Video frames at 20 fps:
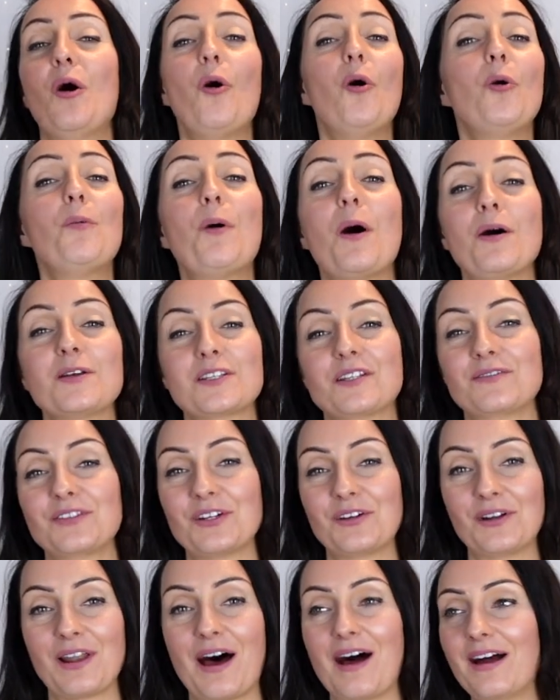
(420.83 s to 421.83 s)
all parts of
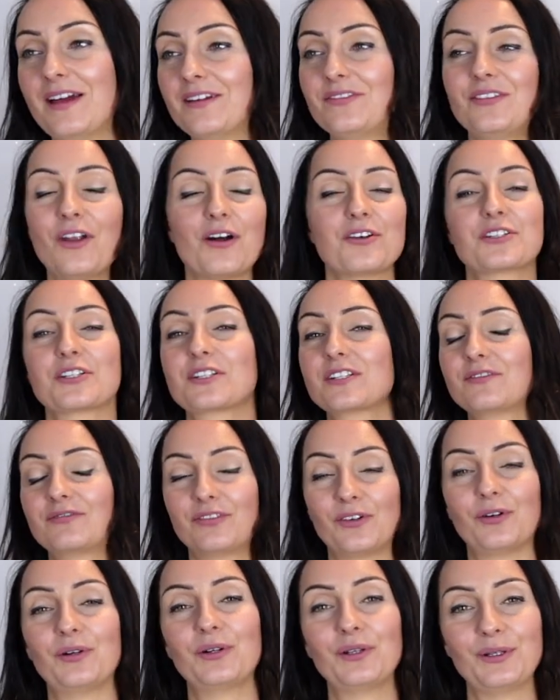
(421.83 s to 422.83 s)
your life, not just
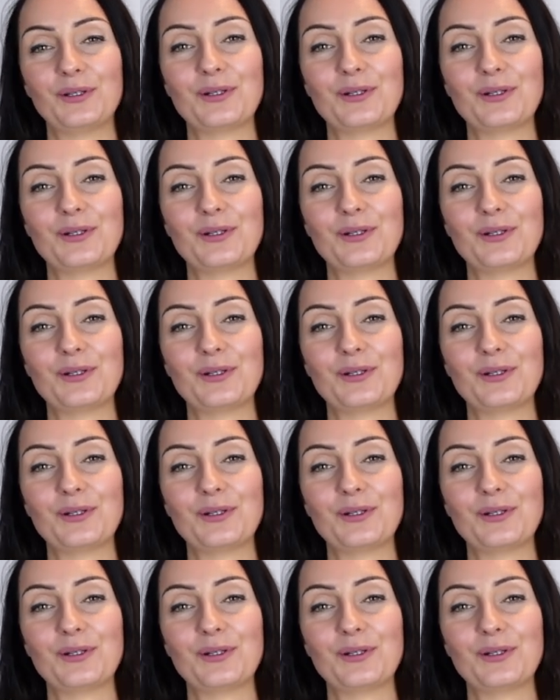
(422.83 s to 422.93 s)
for